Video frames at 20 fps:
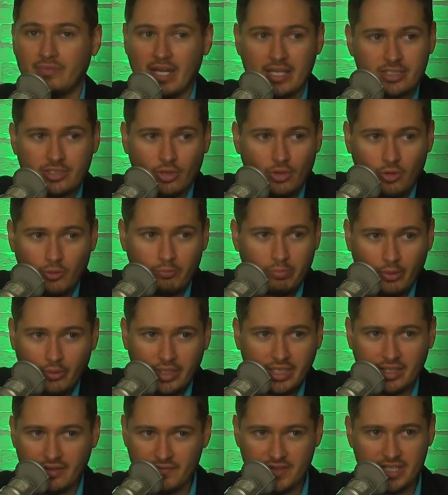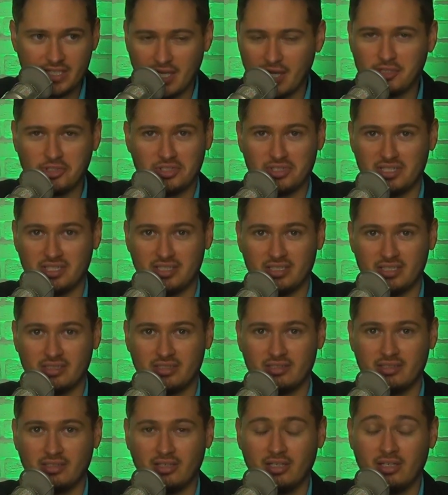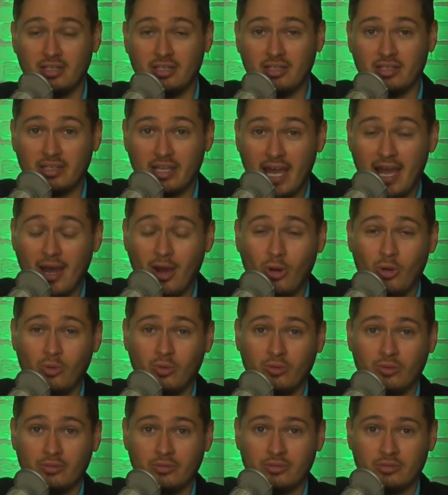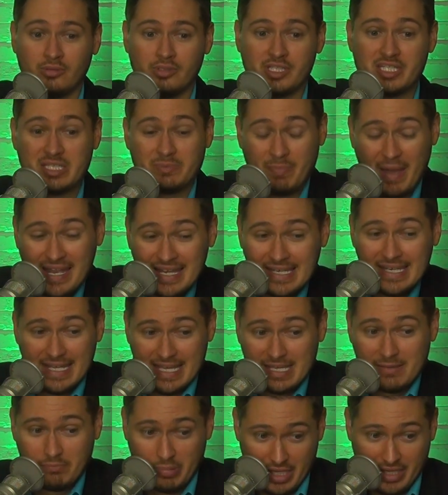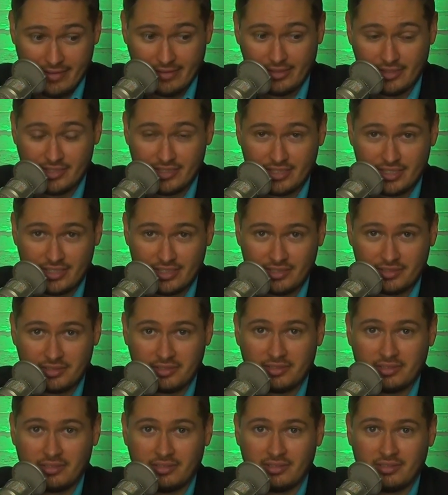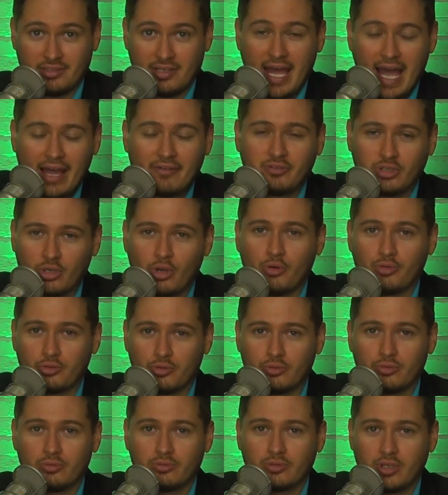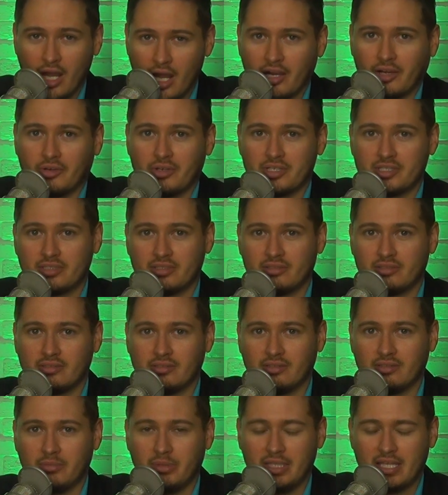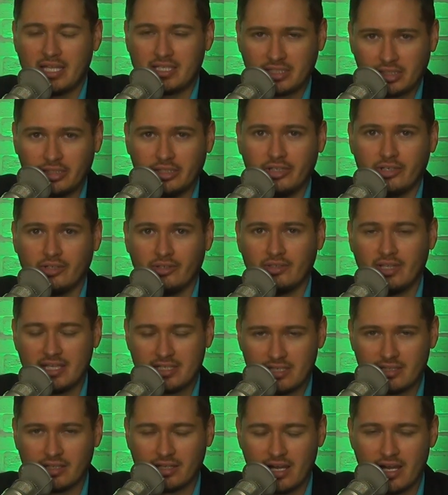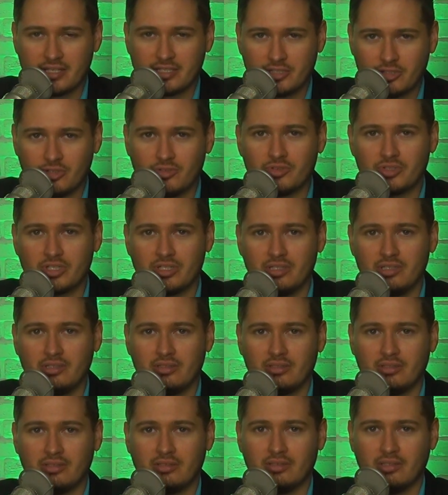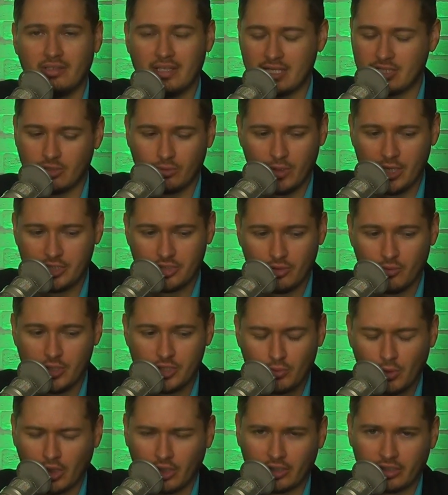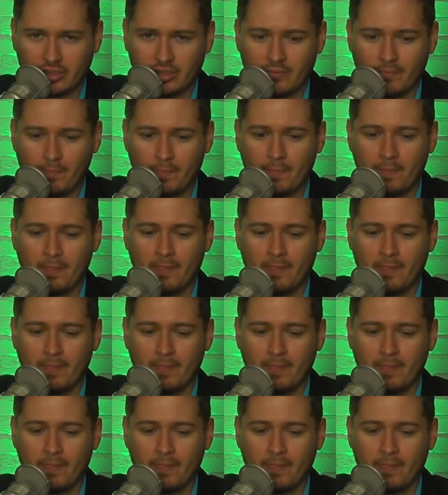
That's the whole point of these agencies. Now, spending bills have to go through Congress. I mean, that's clear, that's in the Constitution, and that's the way it's always worked.